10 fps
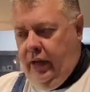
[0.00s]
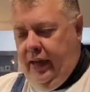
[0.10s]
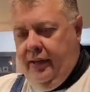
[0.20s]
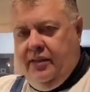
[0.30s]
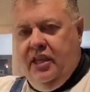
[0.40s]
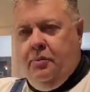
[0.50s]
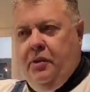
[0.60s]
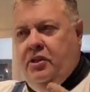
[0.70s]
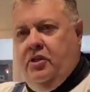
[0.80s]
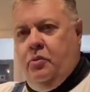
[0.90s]
antique
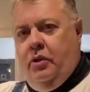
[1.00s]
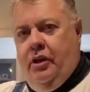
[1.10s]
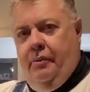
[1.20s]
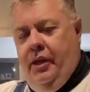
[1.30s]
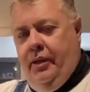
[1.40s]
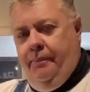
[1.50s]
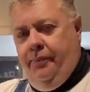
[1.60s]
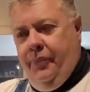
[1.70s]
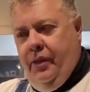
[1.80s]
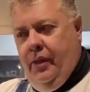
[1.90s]
pieces would come in,
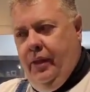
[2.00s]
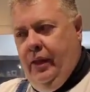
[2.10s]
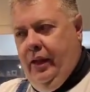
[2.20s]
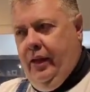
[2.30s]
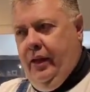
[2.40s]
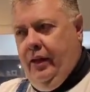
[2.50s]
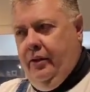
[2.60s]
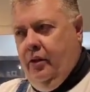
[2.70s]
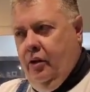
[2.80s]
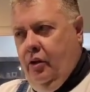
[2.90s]

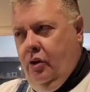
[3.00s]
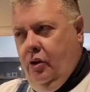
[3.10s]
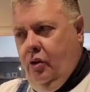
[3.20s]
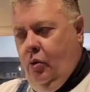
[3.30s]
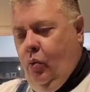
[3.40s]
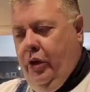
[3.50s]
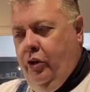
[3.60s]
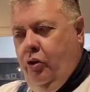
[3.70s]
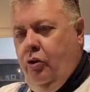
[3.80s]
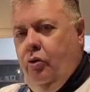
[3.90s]
and we
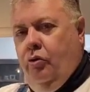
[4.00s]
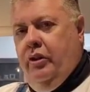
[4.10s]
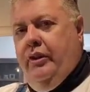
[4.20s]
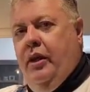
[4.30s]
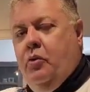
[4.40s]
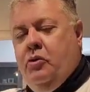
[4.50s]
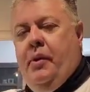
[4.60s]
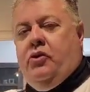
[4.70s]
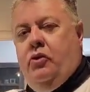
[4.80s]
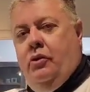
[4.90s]
knew that they were
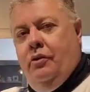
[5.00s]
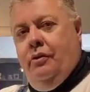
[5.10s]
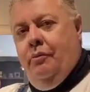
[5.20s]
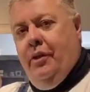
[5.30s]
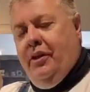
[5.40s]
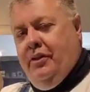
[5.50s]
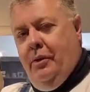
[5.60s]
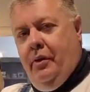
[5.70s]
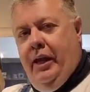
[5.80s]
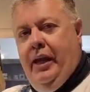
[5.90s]
special. because they
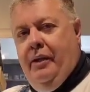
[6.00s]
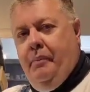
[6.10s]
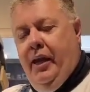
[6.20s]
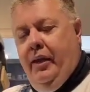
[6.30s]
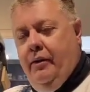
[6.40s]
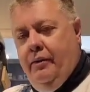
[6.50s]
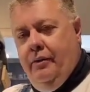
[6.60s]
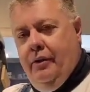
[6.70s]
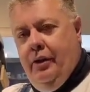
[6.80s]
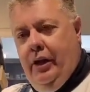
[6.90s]
were handmade
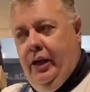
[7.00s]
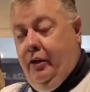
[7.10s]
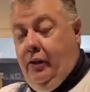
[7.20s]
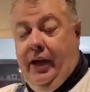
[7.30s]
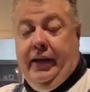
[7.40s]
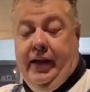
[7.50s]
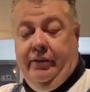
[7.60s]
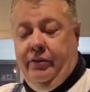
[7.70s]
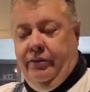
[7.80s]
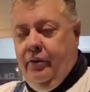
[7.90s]
in a lot of
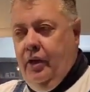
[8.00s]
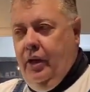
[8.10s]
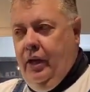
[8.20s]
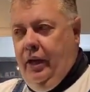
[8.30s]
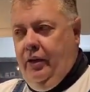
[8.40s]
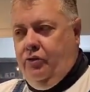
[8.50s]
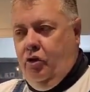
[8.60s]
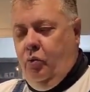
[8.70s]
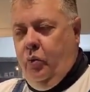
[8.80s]
cases. And so